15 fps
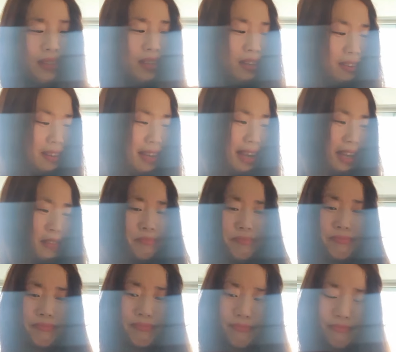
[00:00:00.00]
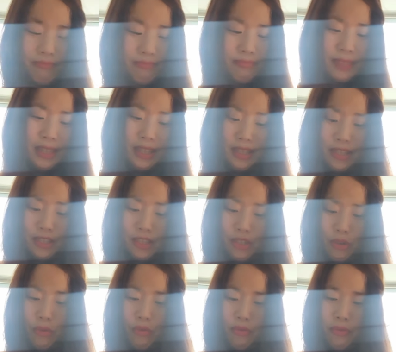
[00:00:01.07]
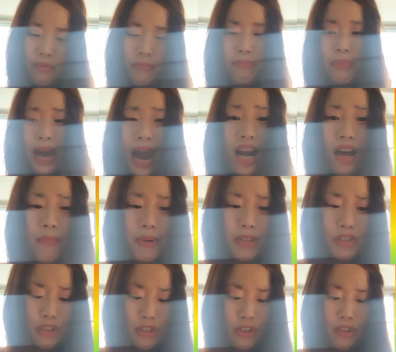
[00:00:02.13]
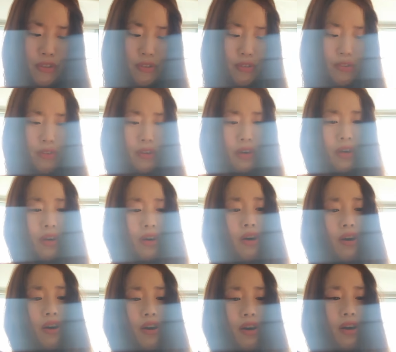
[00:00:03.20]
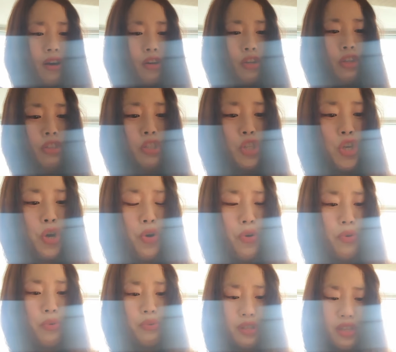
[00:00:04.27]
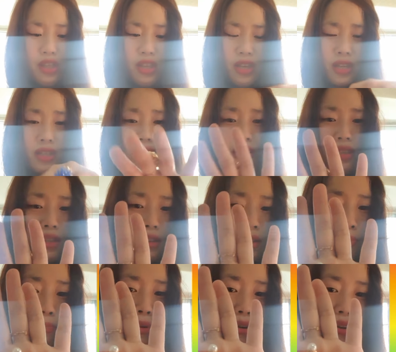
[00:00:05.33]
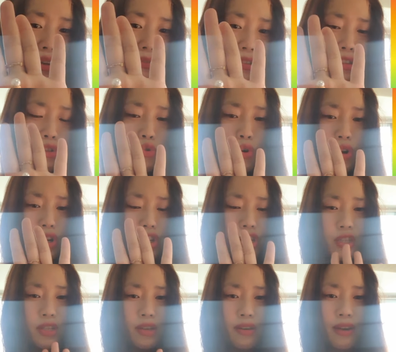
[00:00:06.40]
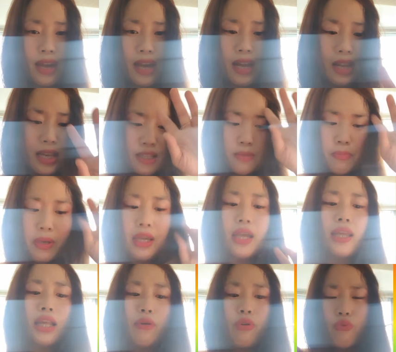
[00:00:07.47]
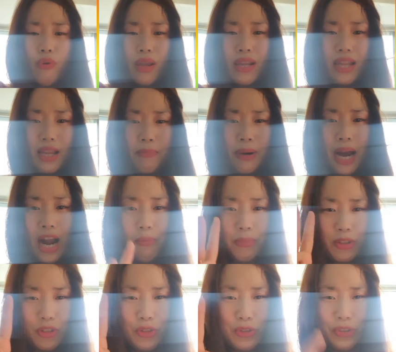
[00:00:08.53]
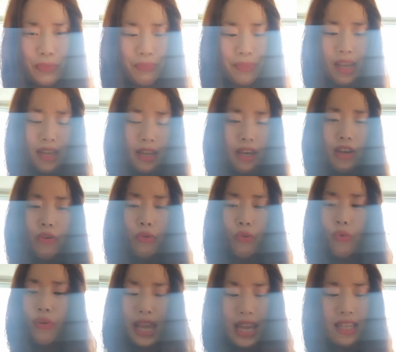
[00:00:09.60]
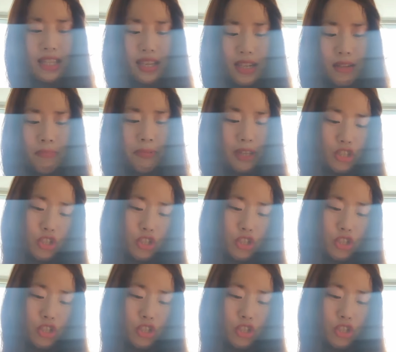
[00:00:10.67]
okay so, pile number two. Who chose this beautiful cross? Okay, let's begin our reading, pile number two. Angel, please